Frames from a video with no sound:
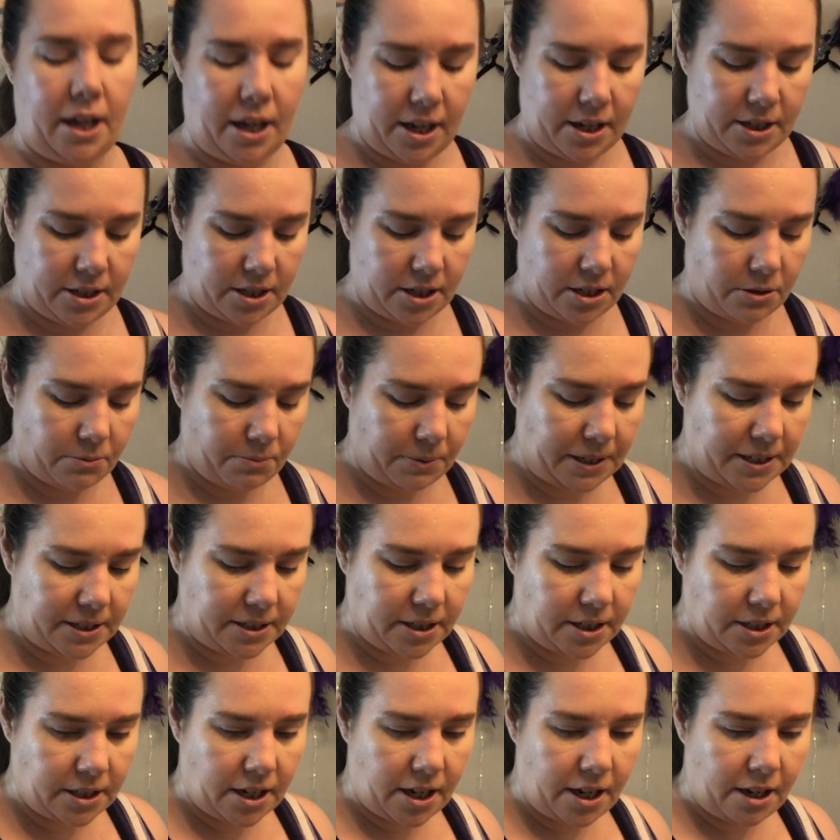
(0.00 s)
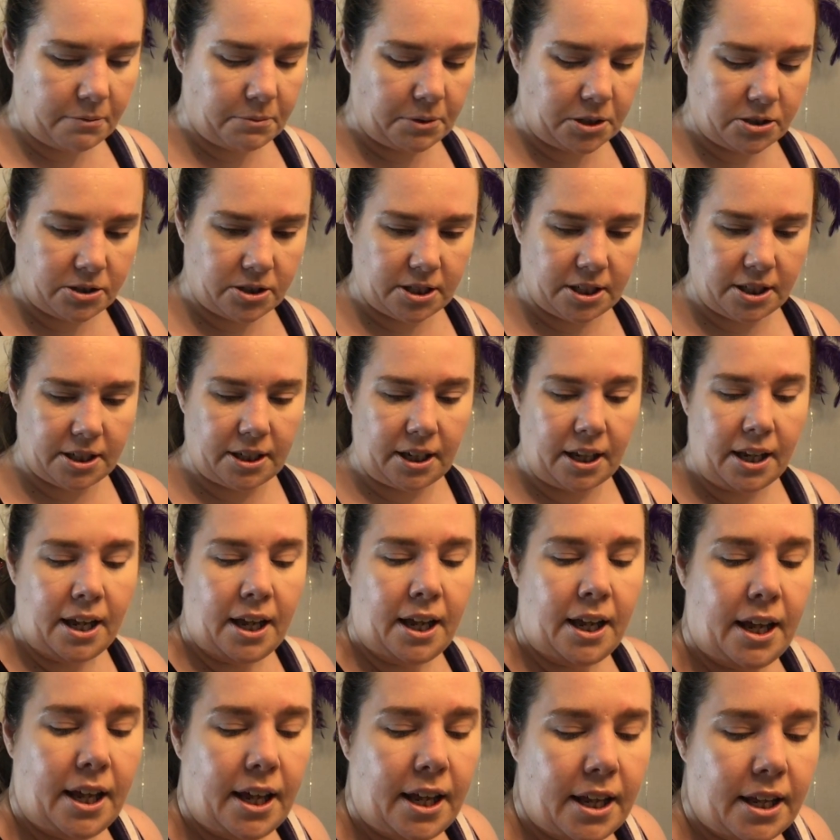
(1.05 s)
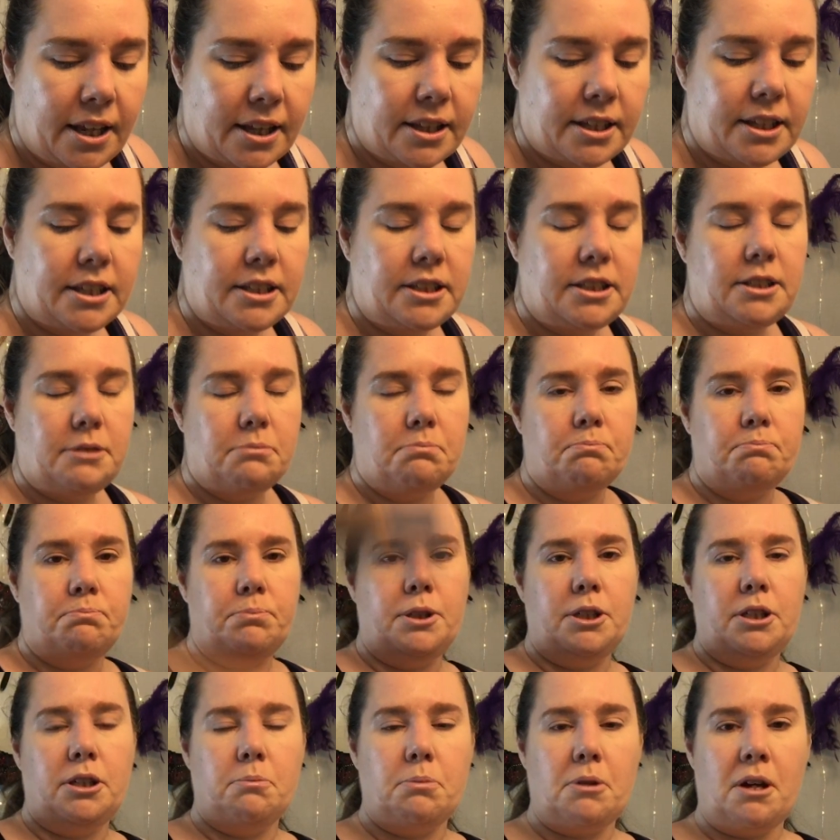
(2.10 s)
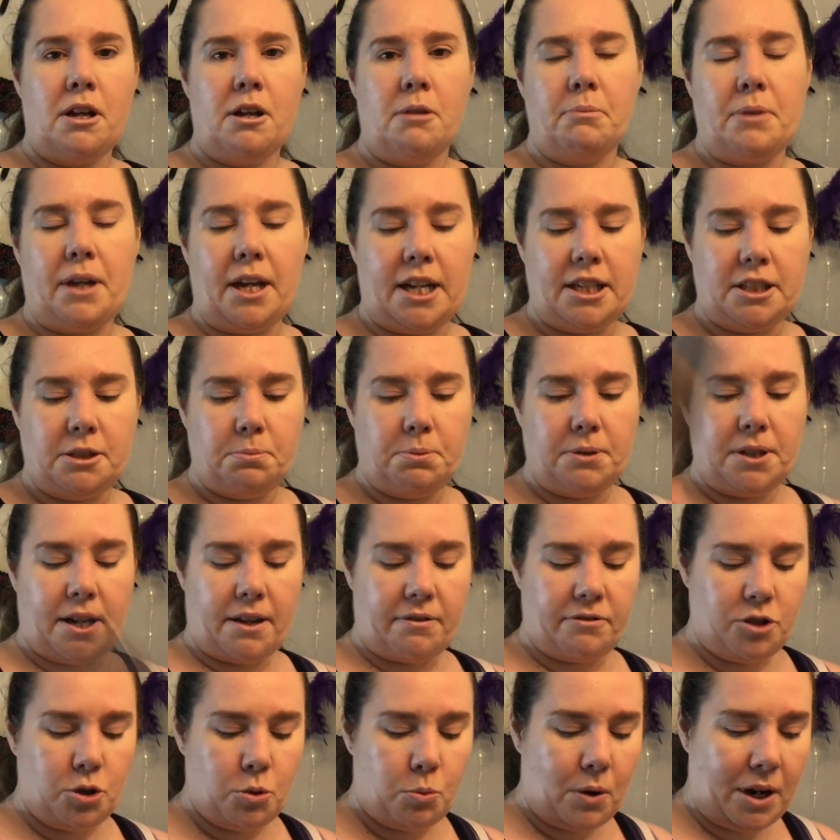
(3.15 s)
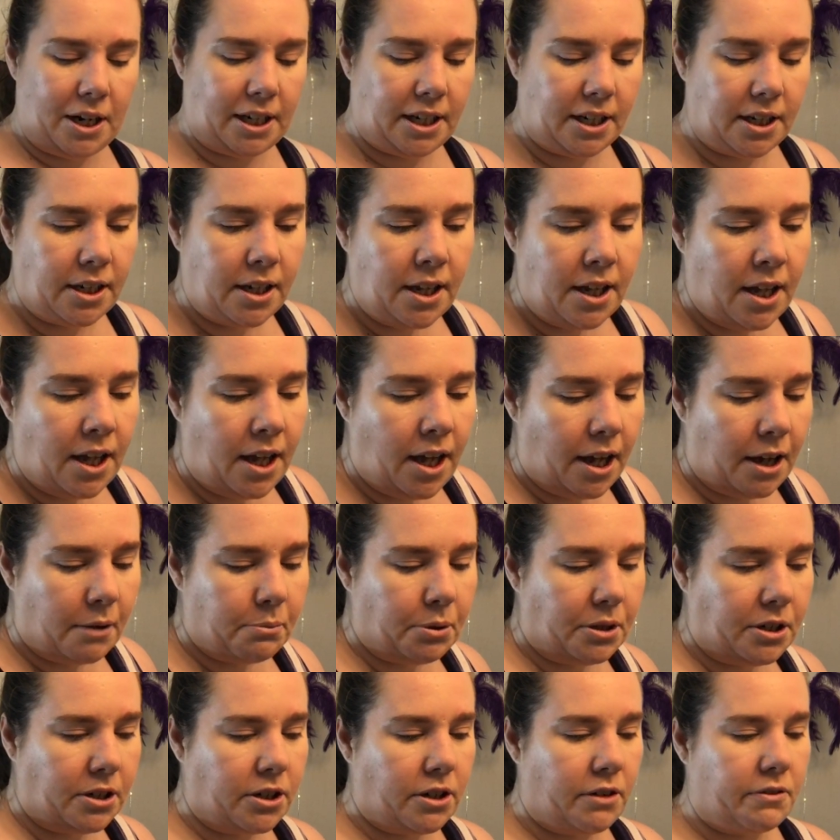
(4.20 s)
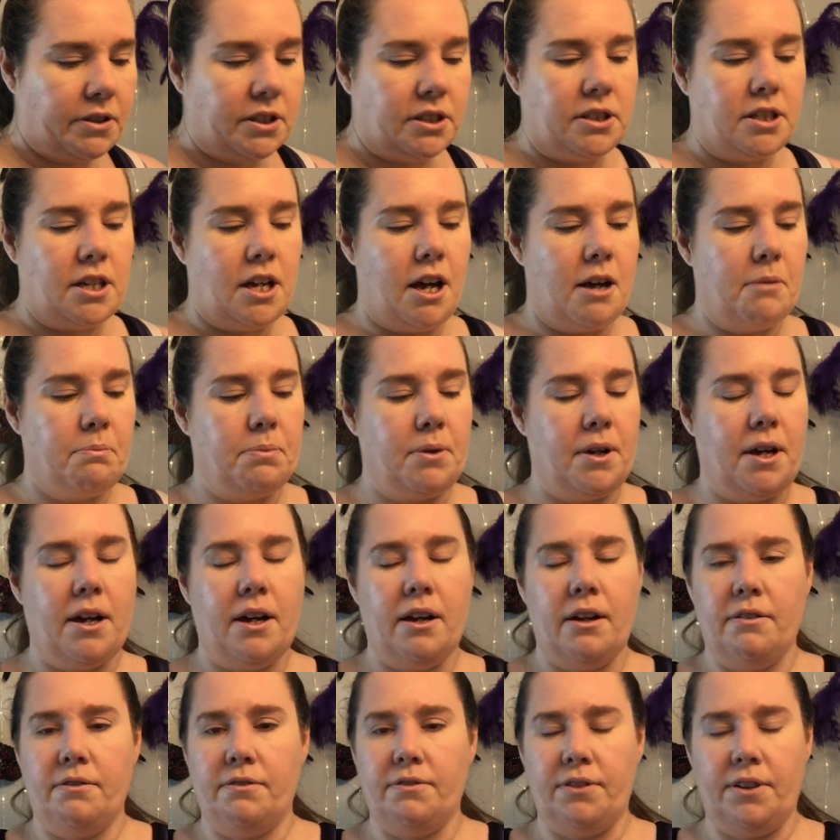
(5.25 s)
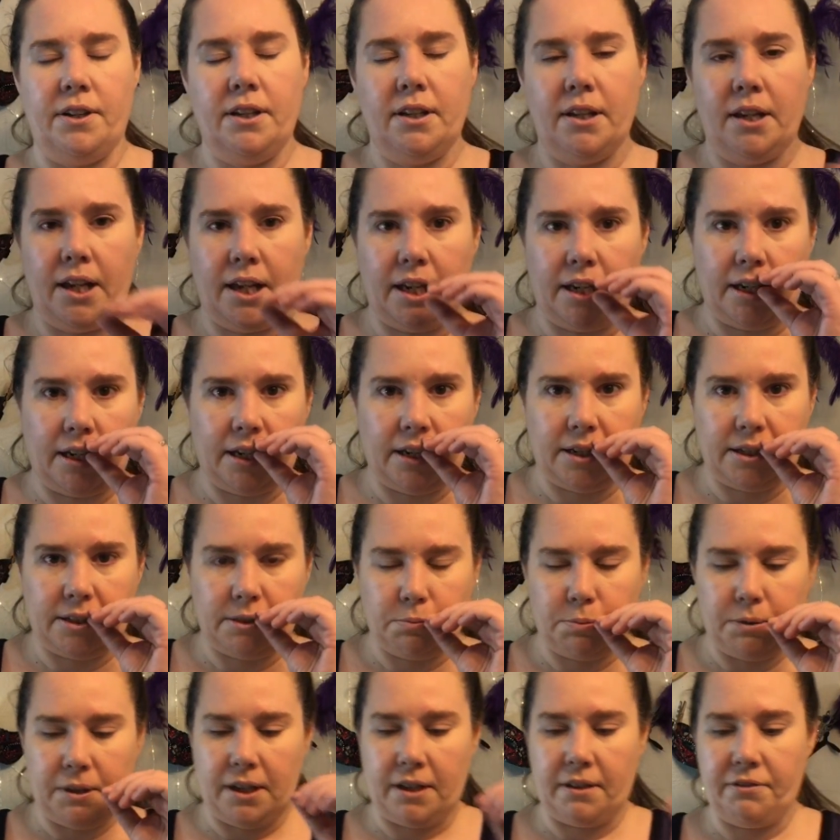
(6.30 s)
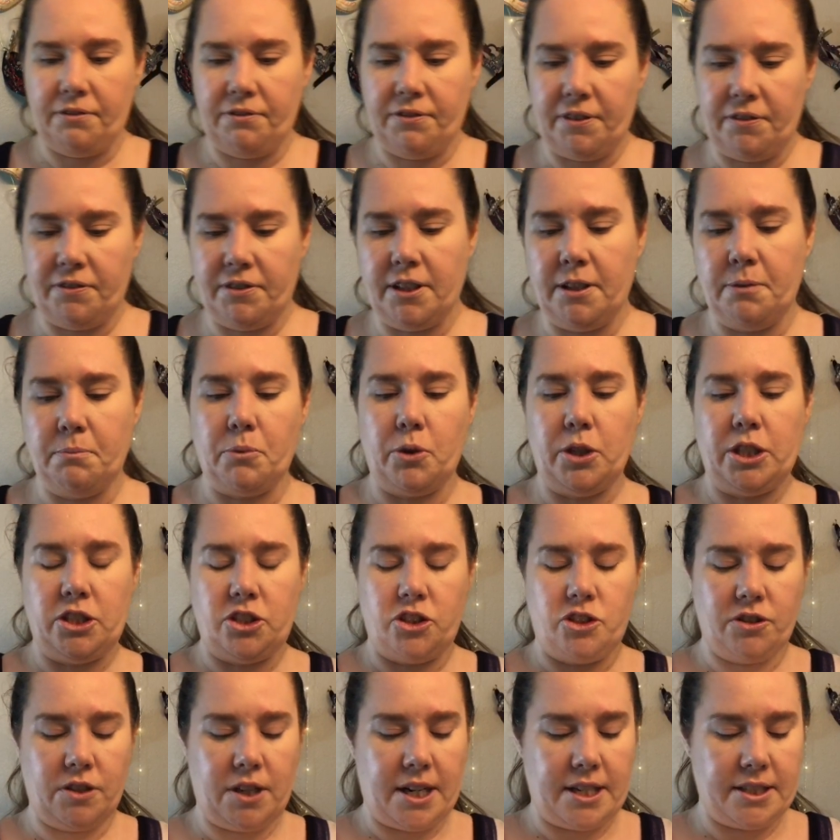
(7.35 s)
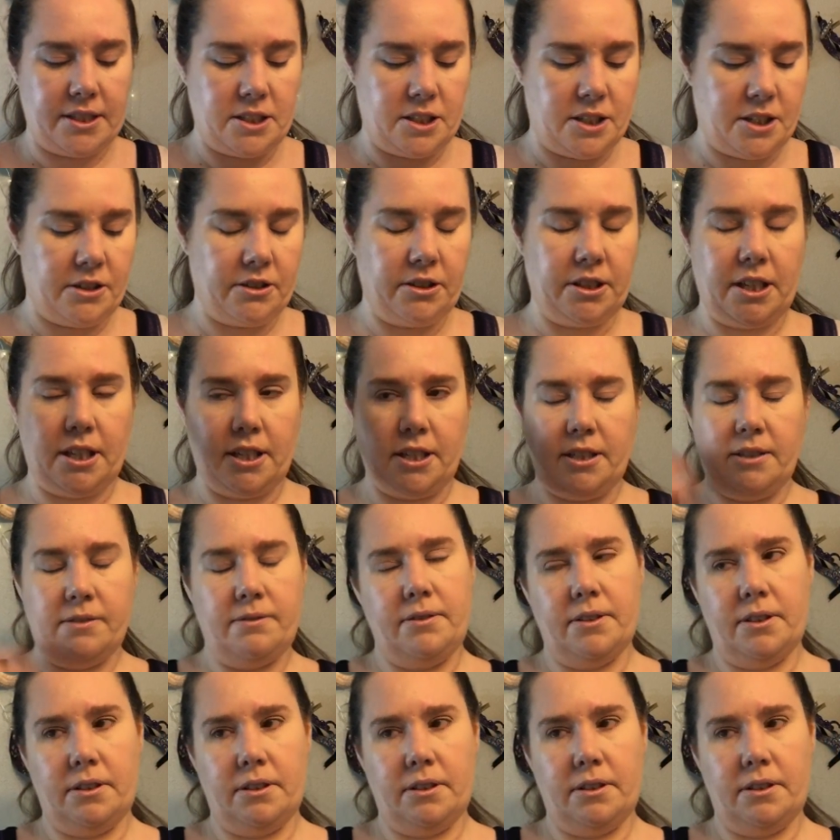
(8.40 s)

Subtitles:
And the reason I'm using this Beauty Balm SPF 20, I put it over the top of an SPF 50 moisturizer that